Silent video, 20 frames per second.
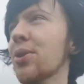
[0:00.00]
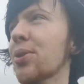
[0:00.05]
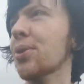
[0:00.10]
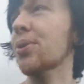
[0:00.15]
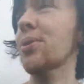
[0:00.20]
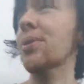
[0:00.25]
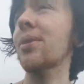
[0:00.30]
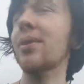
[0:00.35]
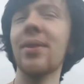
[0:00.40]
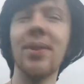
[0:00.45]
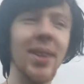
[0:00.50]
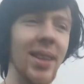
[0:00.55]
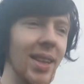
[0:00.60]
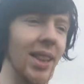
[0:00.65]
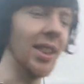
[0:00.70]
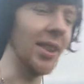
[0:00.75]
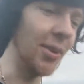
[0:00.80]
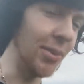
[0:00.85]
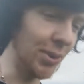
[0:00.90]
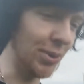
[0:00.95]
so,
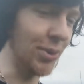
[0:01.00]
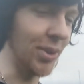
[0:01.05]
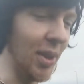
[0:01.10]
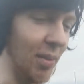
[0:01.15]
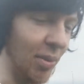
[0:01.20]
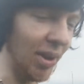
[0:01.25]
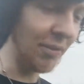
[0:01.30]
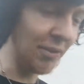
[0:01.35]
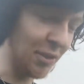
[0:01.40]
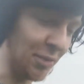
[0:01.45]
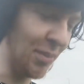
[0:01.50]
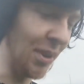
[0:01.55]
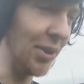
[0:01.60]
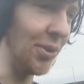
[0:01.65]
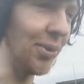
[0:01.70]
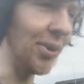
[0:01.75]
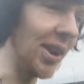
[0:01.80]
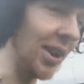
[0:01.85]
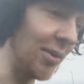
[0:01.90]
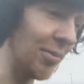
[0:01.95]
they were doing the breakfast
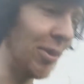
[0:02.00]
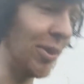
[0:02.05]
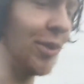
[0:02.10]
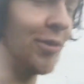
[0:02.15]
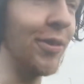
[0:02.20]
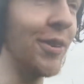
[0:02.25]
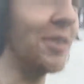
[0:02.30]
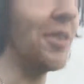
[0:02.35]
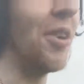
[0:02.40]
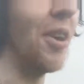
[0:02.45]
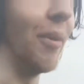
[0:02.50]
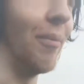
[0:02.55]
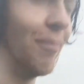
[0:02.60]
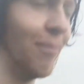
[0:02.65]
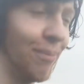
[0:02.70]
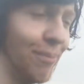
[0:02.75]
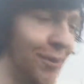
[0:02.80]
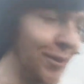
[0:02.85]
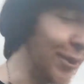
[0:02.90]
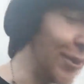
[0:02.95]
menu and I completely
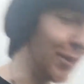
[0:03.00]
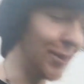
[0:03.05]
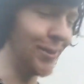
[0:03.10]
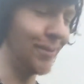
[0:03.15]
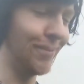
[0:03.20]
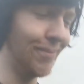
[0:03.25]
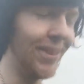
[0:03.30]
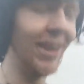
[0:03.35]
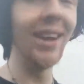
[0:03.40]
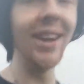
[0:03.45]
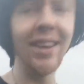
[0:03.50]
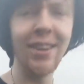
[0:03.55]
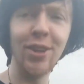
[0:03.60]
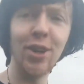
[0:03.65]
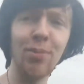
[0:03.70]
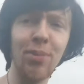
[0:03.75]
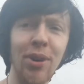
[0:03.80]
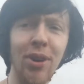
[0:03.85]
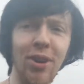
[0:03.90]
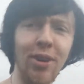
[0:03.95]
forgot. So,
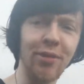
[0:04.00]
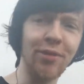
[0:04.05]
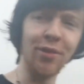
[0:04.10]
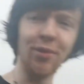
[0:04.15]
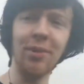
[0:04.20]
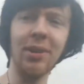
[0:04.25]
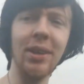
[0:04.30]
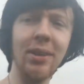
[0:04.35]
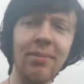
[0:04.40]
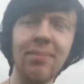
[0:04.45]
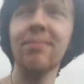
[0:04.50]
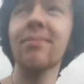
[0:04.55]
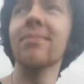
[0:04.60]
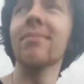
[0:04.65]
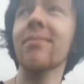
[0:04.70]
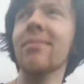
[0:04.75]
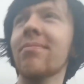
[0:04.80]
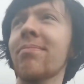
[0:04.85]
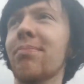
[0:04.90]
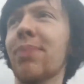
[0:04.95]
no burger for me.
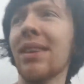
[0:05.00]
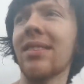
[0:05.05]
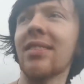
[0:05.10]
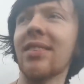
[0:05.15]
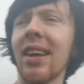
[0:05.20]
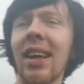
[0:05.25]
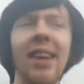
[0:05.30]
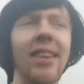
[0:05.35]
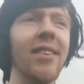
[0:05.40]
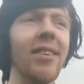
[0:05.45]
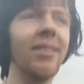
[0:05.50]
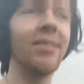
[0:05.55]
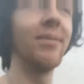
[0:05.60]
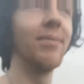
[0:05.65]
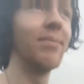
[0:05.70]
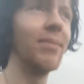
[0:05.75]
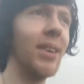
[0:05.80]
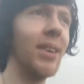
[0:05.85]
Big sad.